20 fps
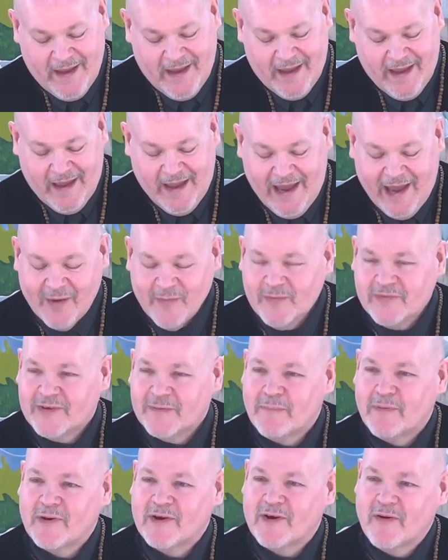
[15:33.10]
I was a
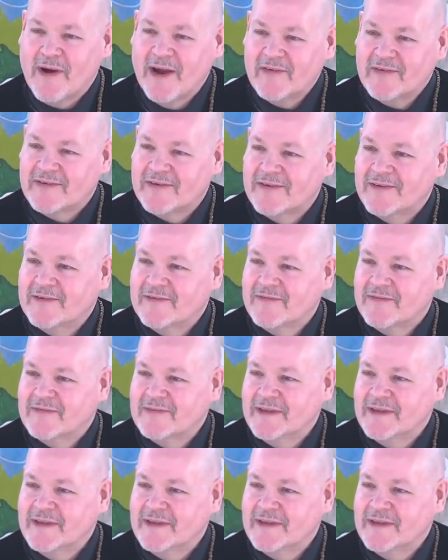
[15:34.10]
progressive